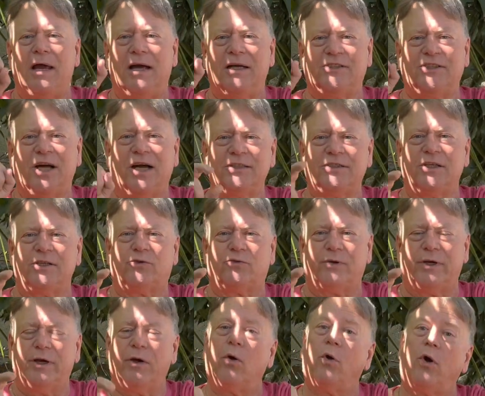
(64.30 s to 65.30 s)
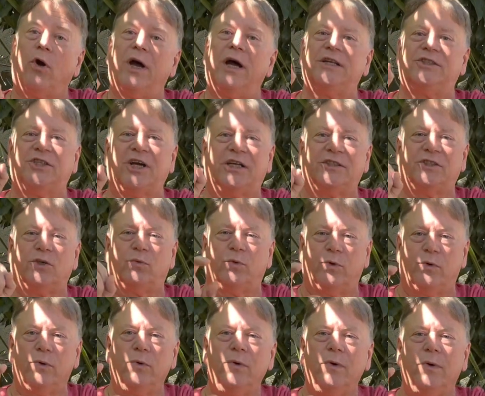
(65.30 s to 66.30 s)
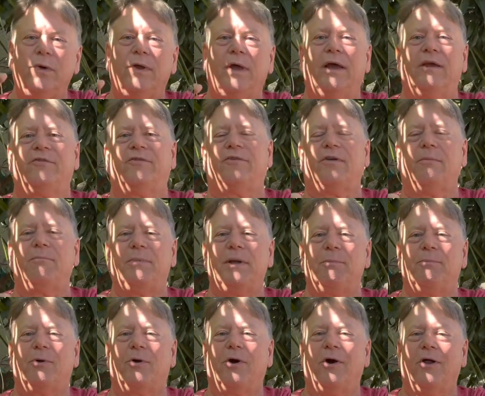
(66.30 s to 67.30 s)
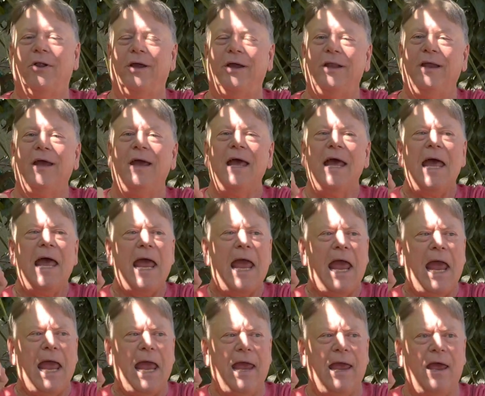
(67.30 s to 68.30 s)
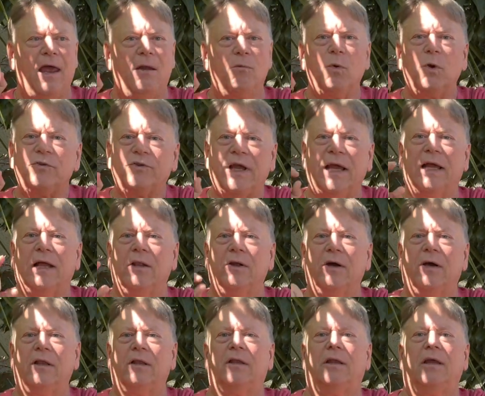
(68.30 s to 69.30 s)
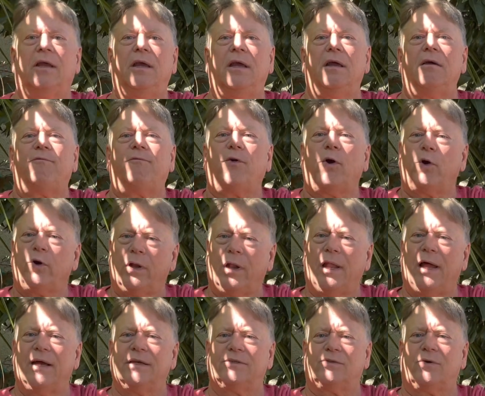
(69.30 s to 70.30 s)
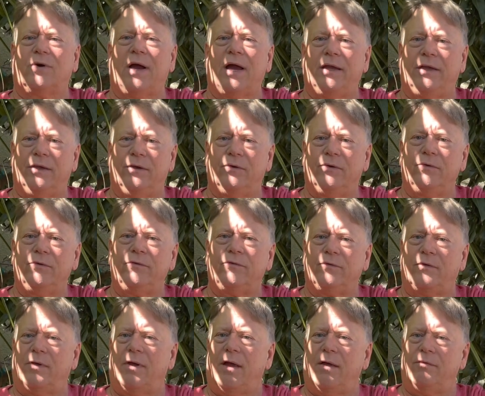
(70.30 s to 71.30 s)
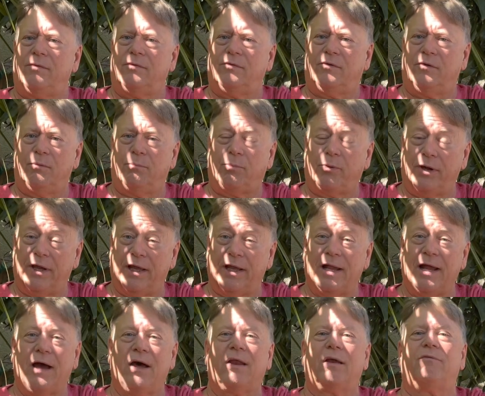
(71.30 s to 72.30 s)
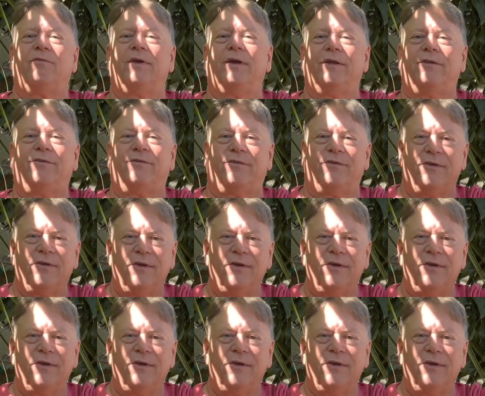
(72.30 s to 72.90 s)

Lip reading: Achacha tree, or Achachairu, as some people call it. And we'll take a look at the fertilizer I use to bring it out of its